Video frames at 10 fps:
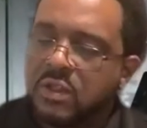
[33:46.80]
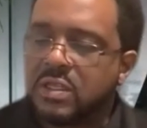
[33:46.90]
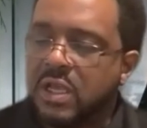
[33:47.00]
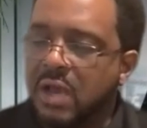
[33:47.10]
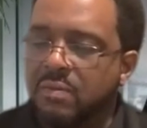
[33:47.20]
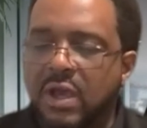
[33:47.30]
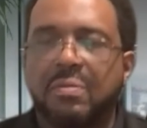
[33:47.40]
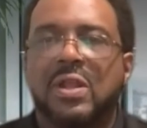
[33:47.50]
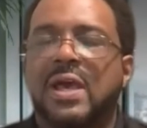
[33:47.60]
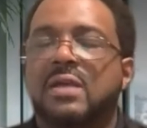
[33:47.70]
See,
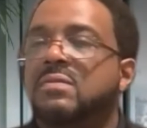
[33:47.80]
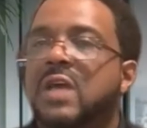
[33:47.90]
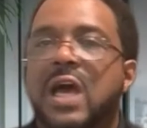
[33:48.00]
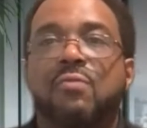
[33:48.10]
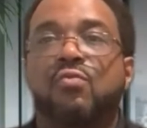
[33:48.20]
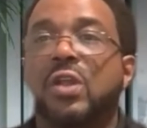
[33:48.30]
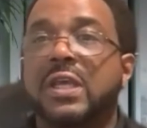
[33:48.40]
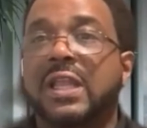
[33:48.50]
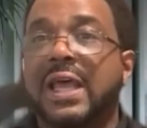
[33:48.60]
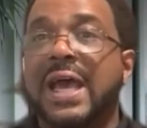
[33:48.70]
I'm glad. I'm
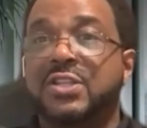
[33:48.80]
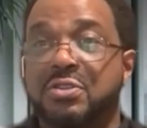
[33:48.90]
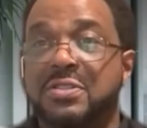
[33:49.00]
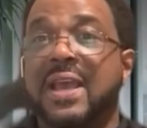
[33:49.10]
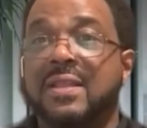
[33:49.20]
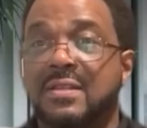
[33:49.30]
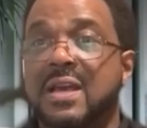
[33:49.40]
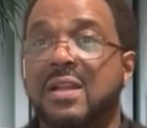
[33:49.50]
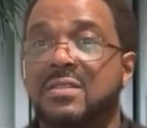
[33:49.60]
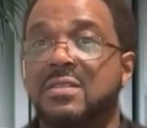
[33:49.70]
really glad you're saying this
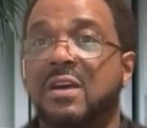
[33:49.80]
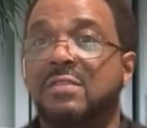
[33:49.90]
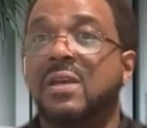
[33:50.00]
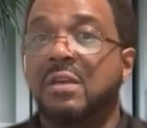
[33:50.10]
kind of stuff,